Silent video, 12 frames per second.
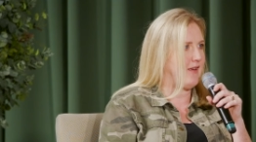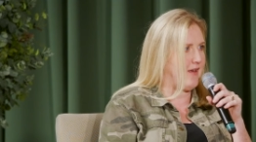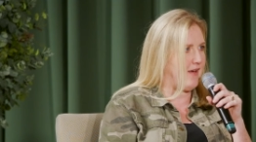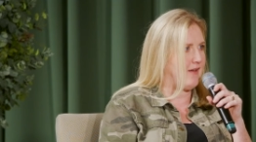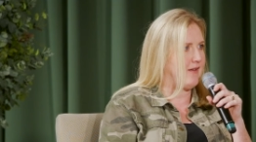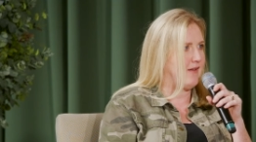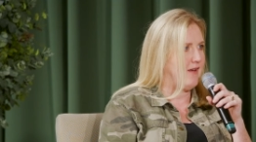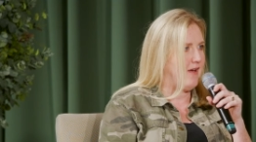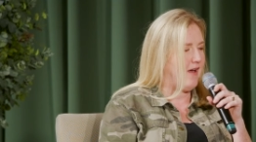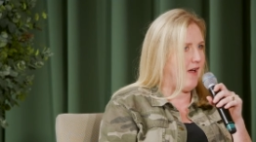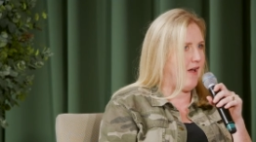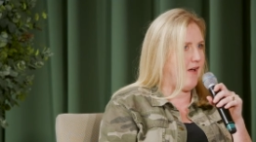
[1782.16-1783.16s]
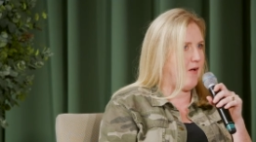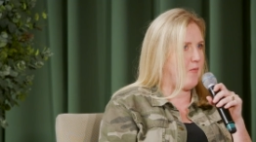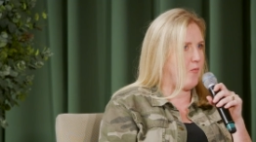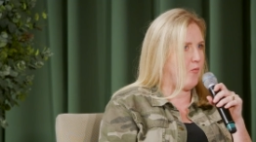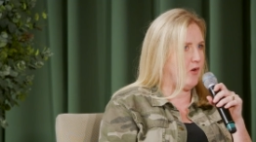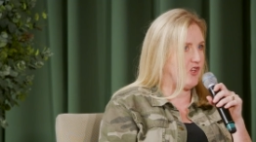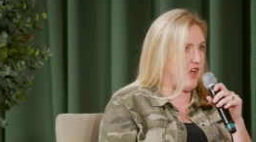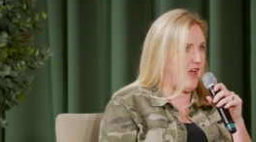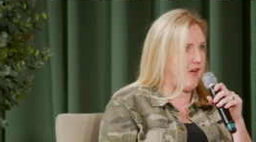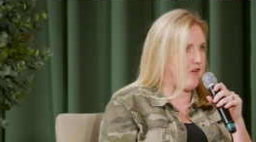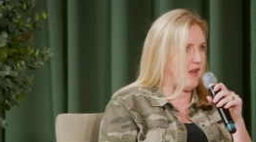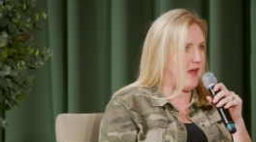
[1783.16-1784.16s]
Yeah. Which I
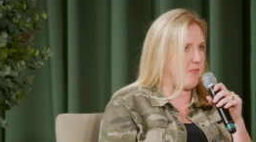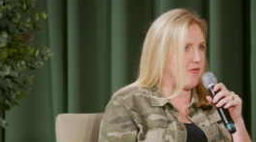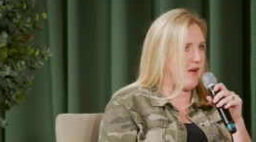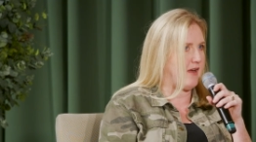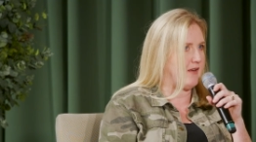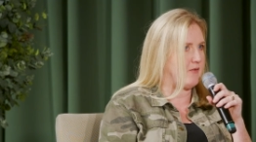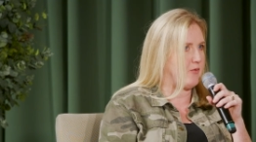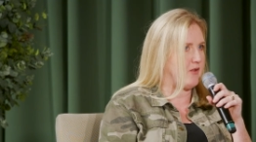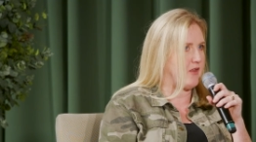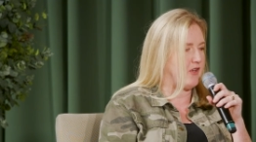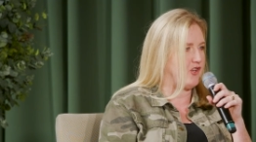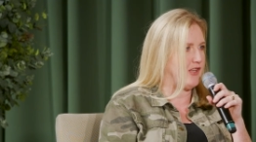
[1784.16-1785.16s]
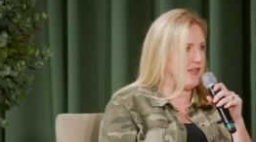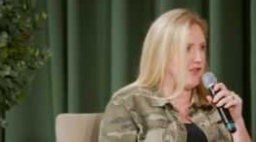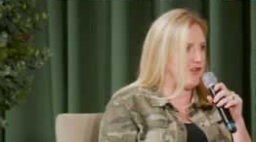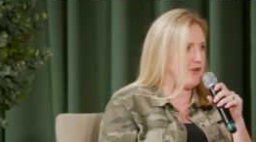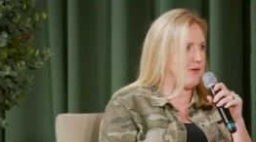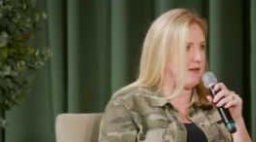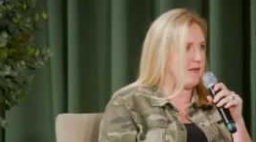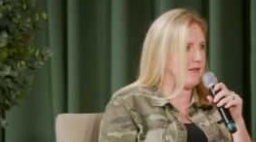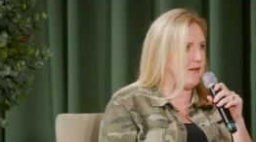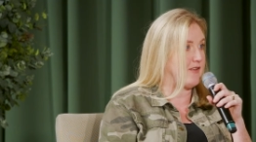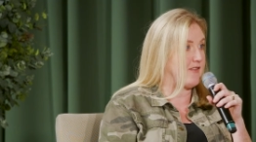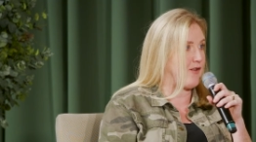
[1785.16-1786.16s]
have collaborated with Gillian Chewett
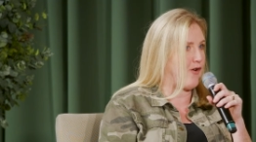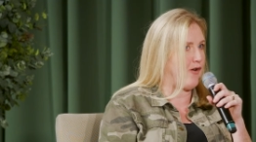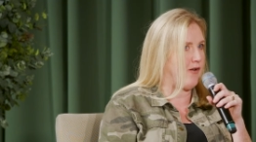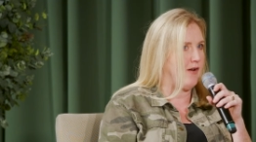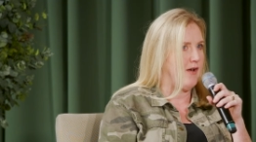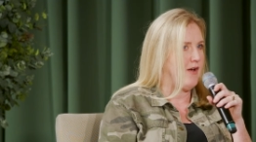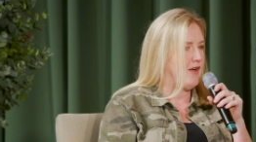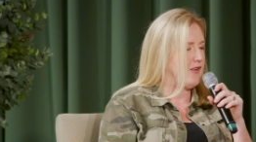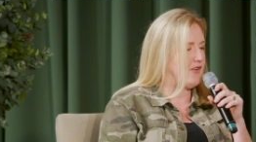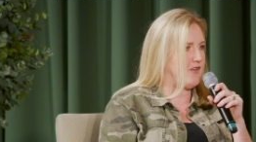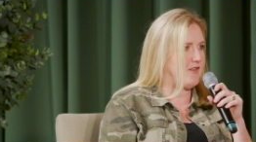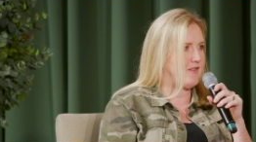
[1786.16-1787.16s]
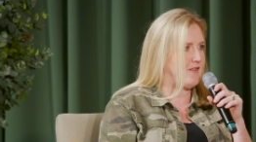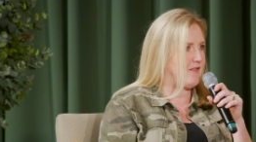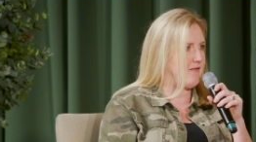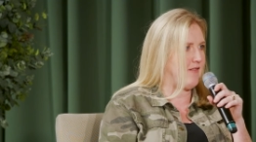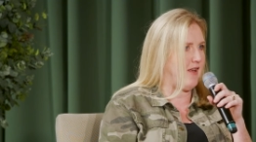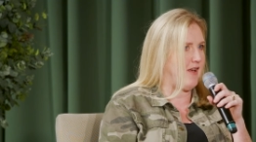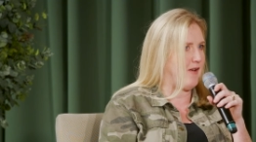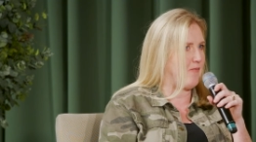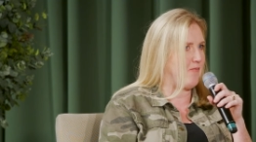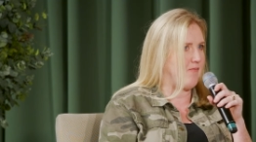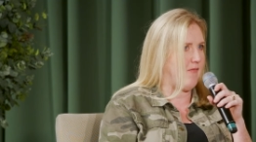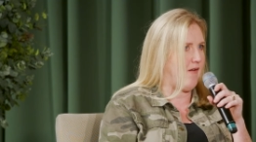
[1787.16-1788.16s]
on a song, just
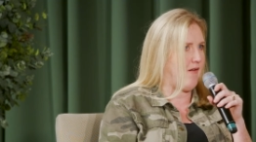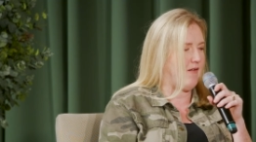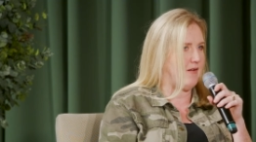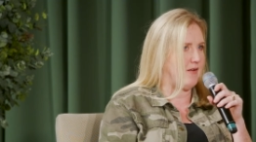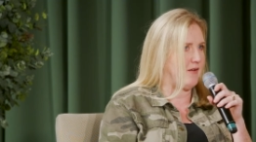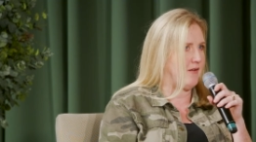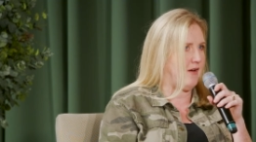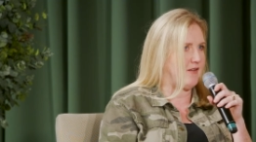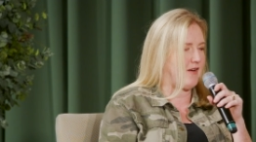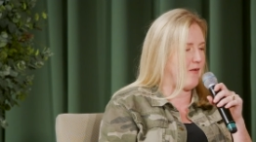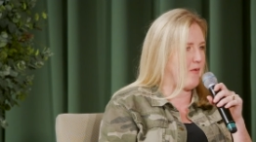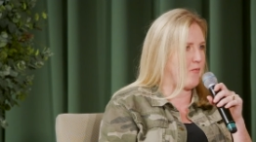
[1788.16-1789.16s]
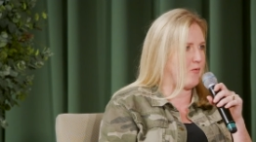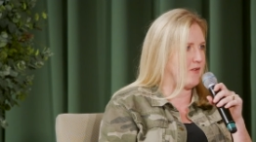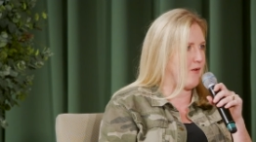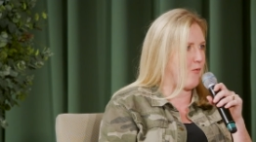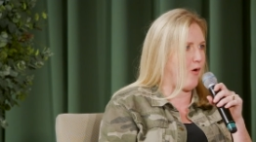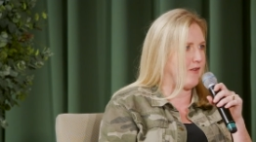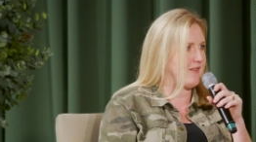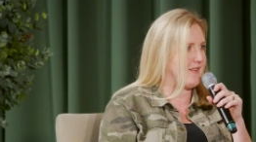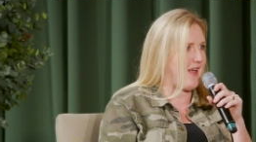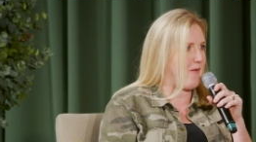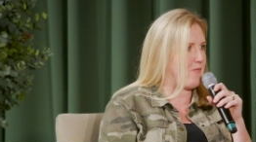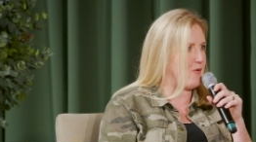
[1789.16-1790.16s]
on, I can't remember, was it
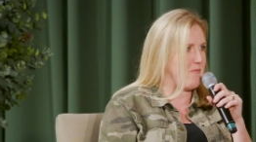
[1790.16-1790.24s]
WhatsApp